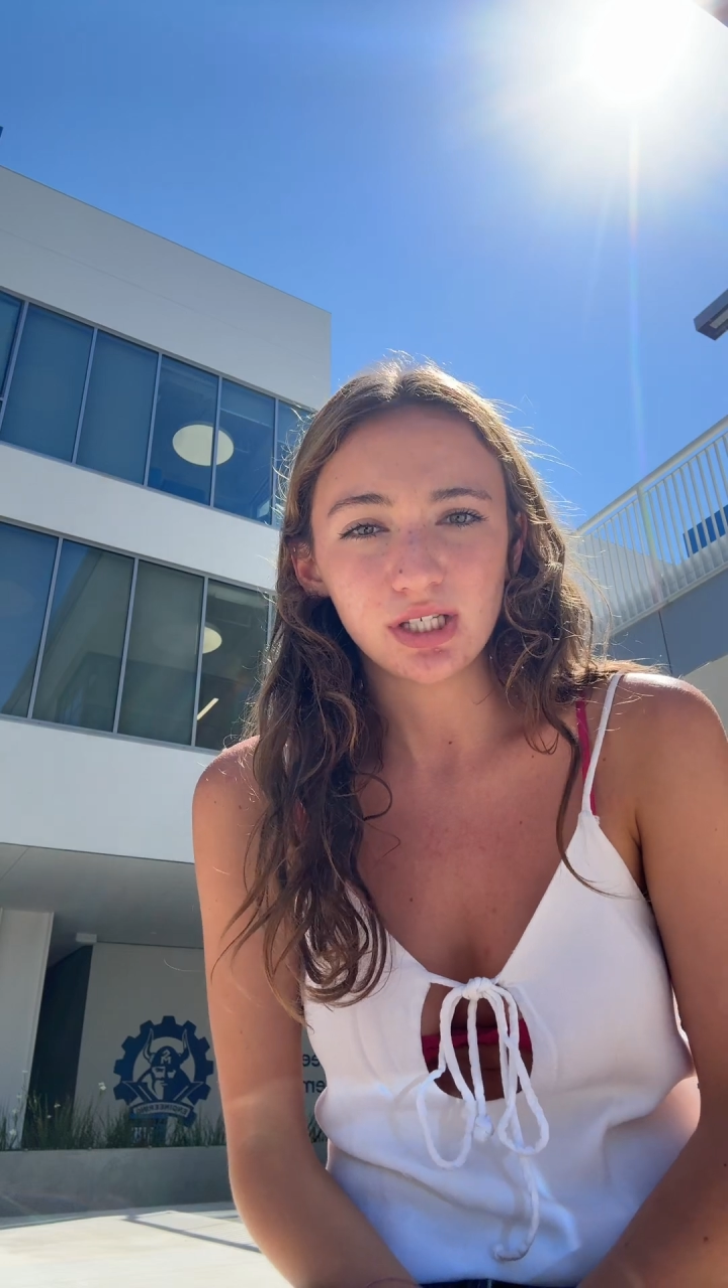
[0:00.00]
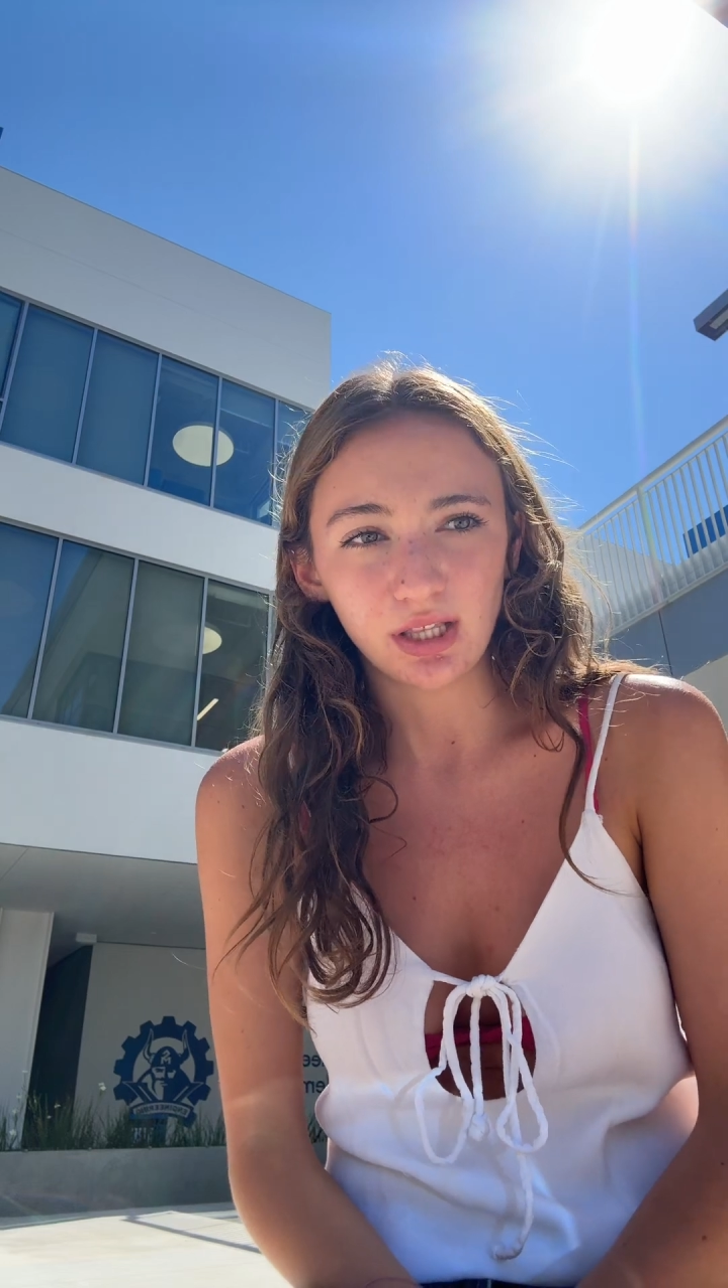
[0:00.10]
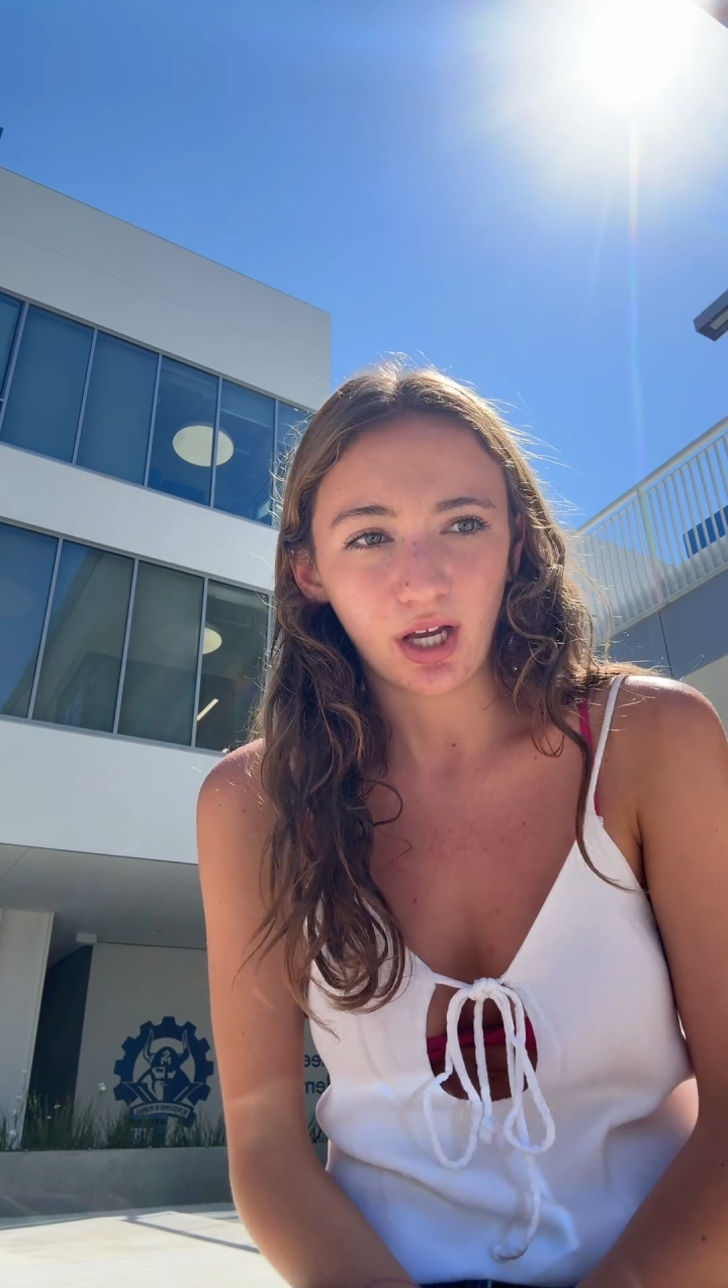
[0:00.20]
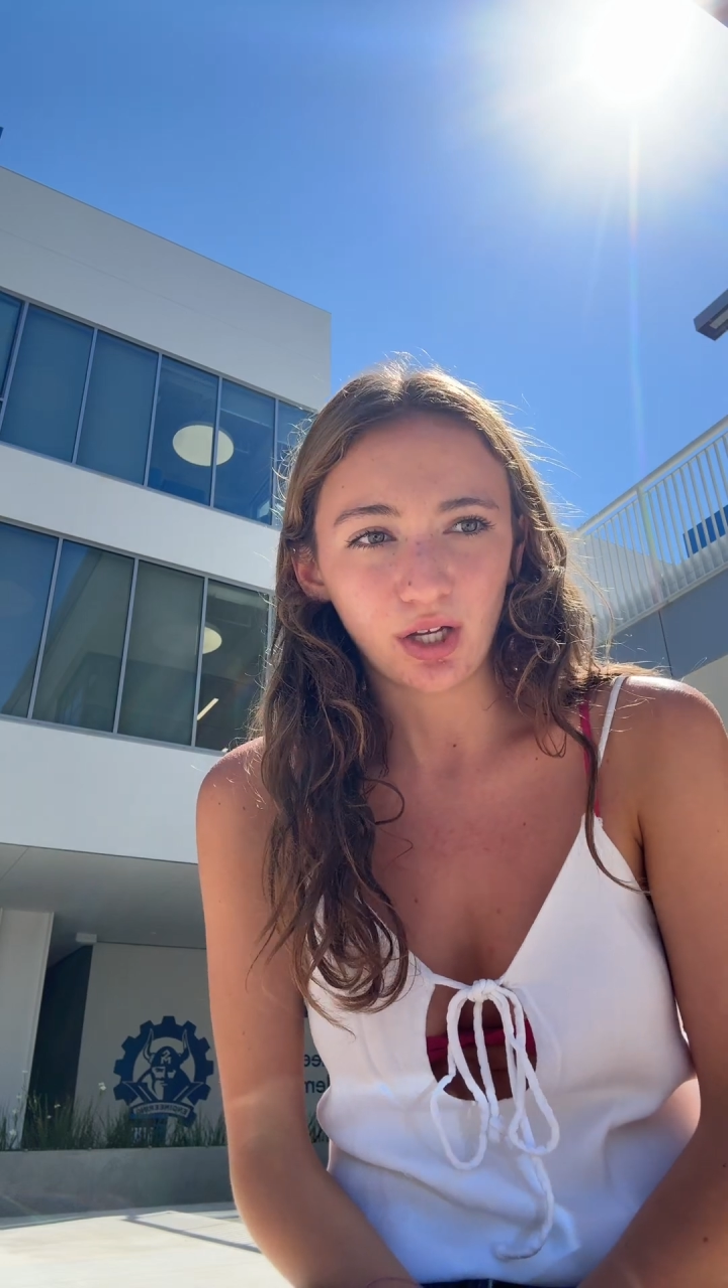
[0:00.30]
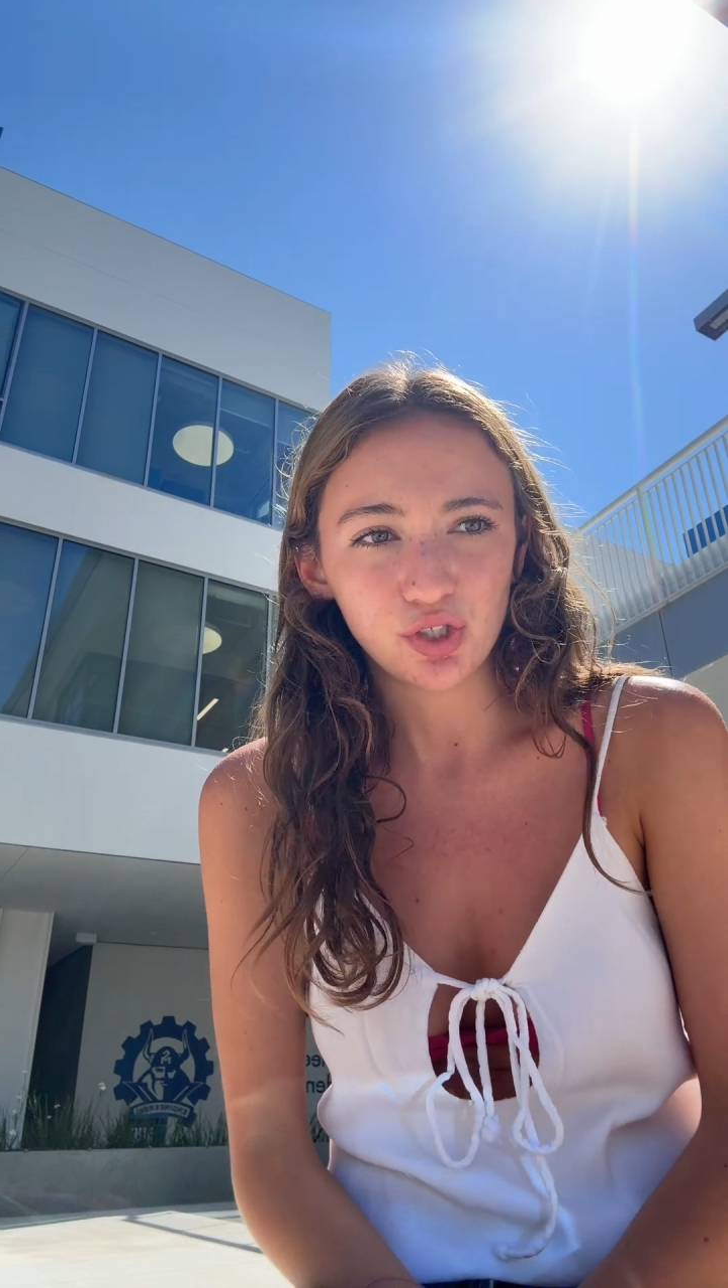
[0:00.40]
in the
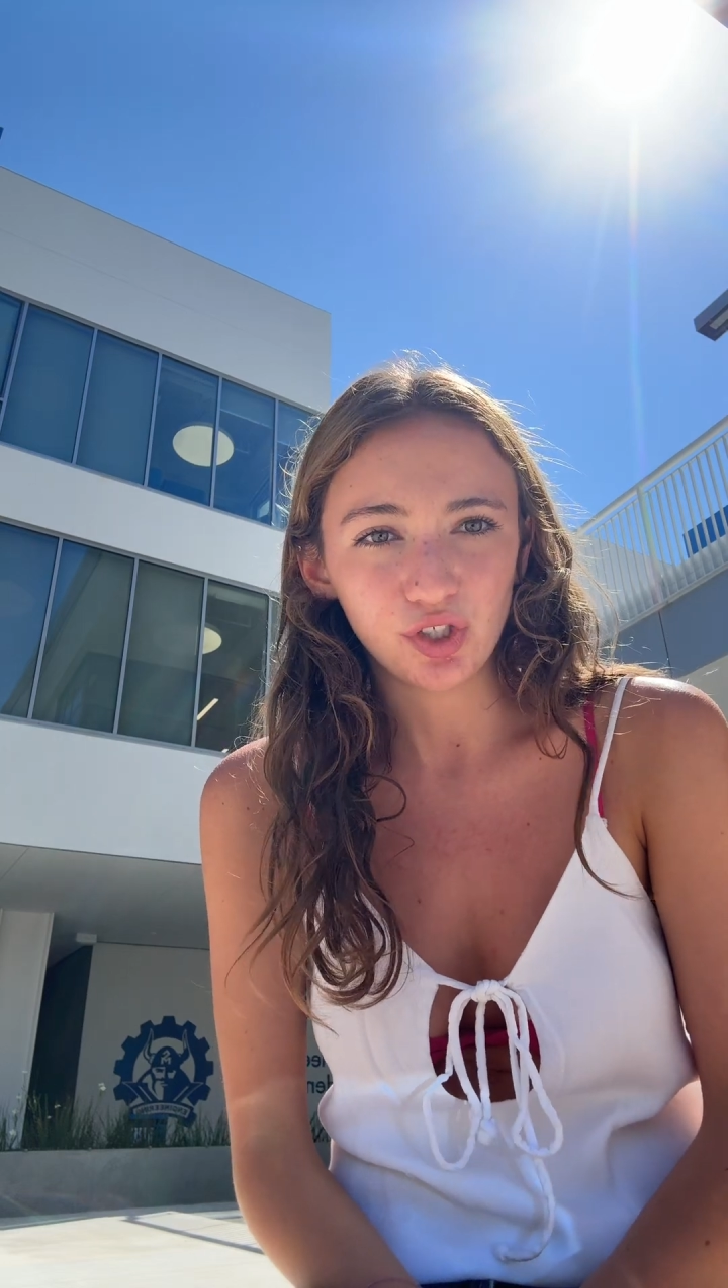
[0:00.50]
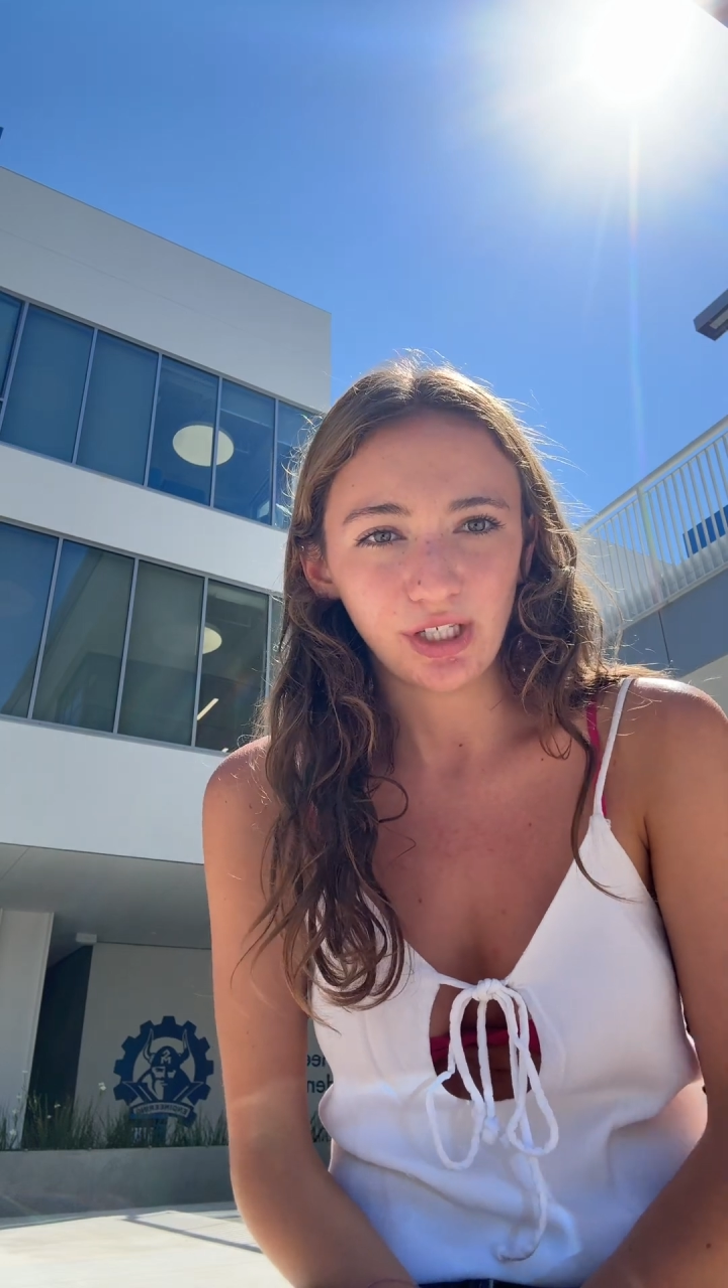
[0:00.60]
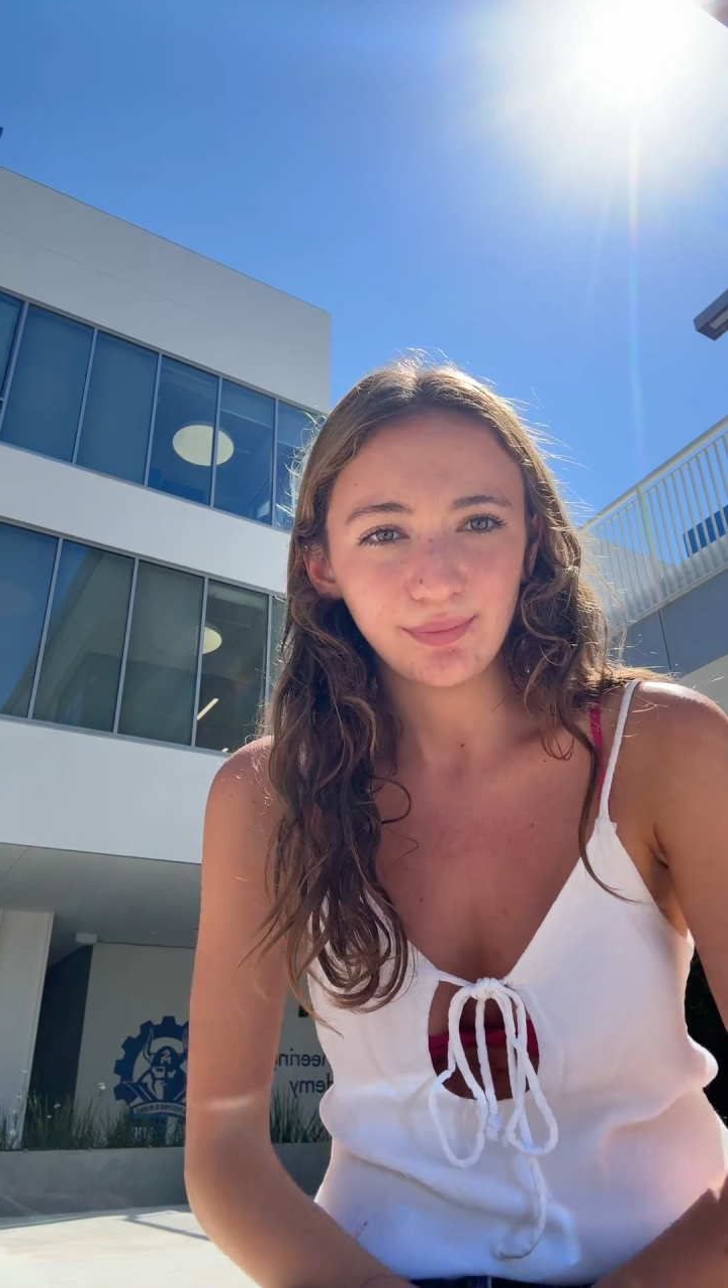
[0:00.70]
country.